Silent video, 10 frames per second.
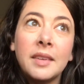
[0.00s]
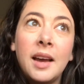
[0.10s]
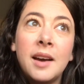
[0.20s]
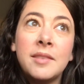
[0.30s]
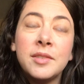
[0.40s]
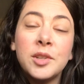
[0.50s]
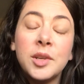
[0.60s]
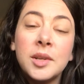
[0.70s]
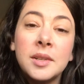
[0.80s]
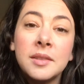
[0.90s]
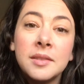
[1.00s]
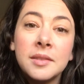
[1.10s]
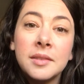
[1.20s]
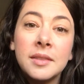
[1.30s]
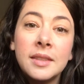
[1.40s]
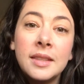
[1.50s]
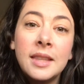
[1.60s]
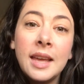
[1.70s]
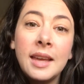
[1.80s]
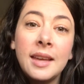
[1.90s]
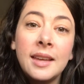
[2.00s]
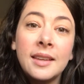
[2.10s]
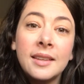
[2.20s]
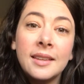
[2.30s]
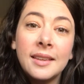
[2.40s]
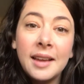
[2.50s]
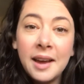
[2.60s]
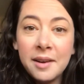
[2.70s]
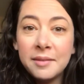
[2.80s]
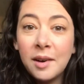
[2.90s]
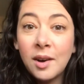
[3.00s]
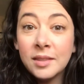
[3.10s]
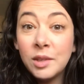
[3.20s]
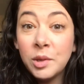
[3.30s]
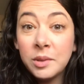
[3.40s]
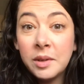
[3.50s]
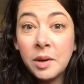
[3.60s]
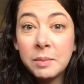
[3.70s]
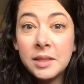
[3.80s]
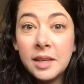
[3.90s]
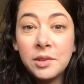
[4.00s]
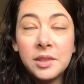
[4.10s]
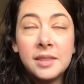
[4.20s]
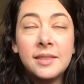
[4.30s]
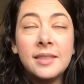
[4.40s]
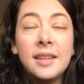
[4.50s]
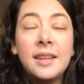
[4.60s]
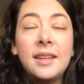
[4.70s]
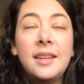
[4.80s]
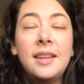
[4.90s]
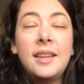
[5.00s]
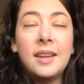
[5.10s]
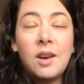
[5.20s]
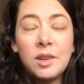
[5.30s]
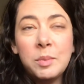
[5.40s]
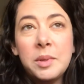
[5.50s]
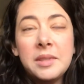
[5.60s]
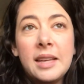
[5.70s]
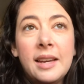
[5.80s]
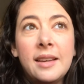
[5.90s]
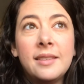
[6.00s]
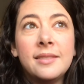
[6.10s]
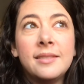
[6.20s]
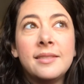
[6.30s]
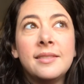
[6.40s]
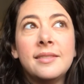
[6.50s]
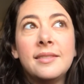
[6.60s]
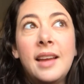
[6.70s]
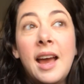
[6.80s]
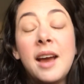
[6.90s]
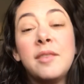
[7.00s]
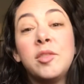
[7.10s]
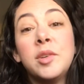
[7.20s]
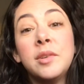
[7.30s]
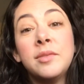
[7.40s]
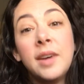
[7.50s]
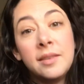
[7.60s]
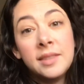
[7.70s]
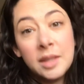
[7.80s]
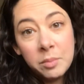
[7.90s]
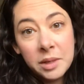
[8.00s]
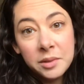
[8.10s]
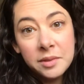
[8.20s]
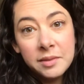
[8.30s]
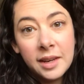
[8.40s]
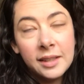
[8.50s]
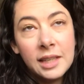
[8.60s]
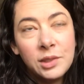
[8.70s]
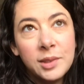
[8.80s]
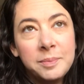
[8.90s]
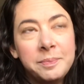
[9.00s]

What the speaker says: after they have oxytocin augmentation in a hospital setting after 5 centimeters of dilation.